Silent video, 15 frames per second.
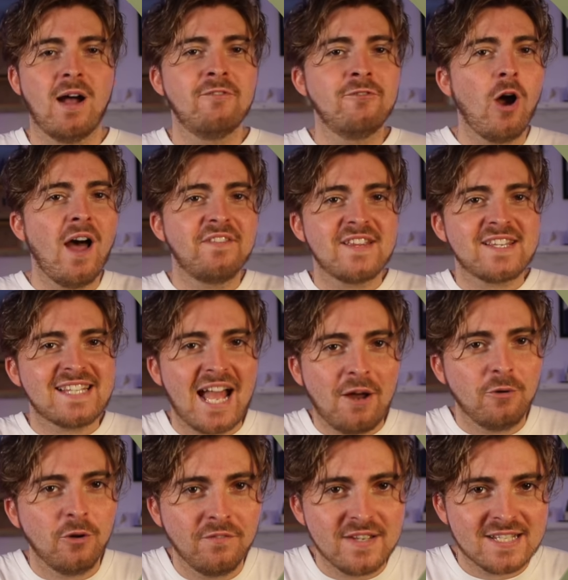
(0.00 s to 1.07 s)
I've not had the
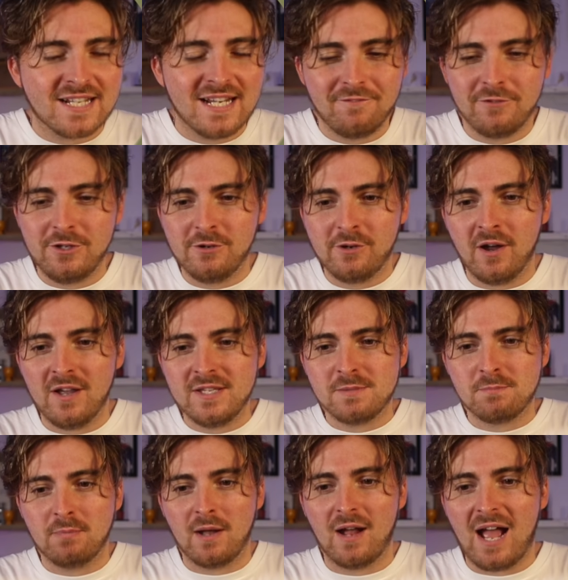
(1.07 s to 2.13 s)
sound on this clip for you guys,
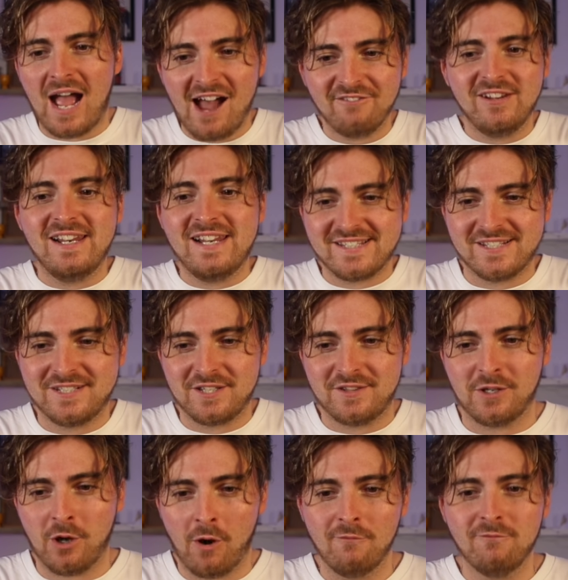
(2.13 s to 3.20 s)
but have a listen to
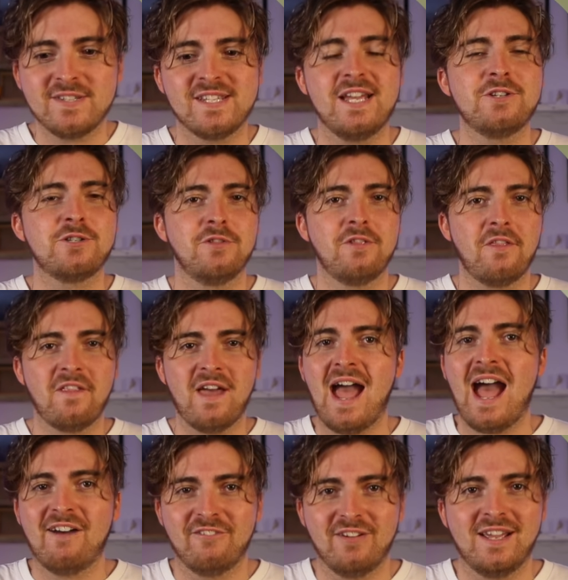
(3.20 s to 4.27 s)
the conversation that they're
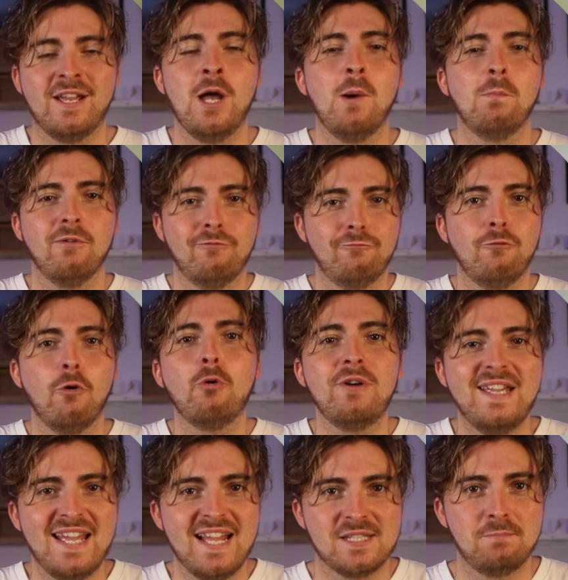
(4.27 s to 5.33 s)
having before
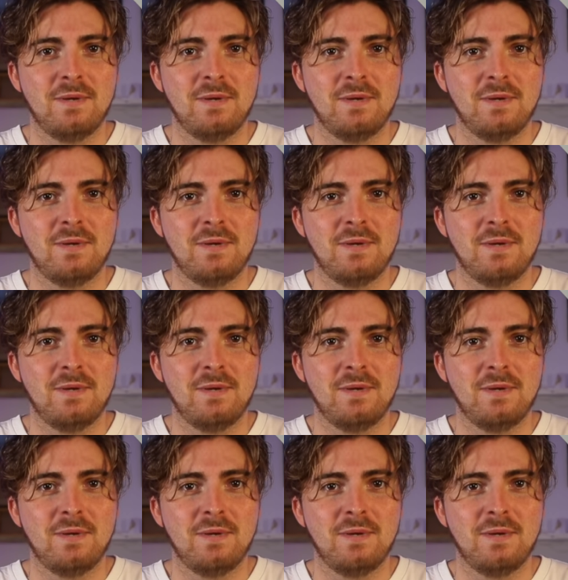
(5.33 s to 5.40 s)
he gets